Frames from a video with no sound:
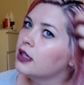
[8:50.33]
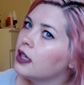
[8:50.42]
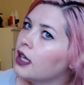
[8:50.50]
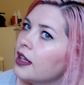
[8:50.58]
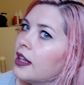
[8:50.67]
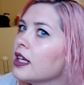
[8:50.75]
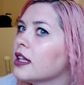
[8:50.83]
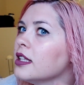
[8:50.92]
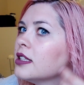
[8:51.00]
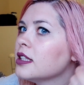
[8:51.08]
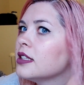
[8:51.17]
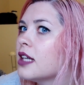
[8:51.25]
I think
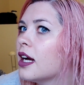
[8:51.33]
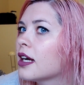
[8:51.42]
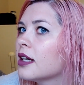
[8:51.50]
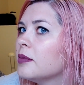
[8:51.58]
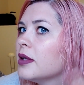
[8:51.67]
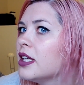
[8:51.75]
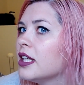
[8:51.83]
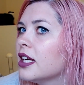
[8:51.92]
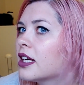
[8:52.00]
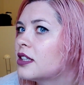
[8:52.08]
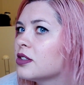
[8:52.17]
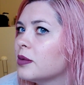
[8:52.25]
there's a darker bit here
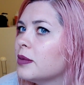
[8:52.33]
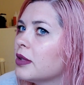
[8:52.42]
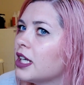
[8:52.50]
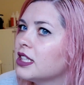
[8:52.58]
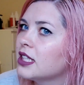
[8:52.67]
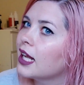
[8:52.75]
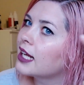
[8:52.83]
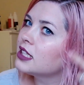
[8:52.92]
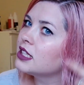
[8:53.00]
because remember I did like a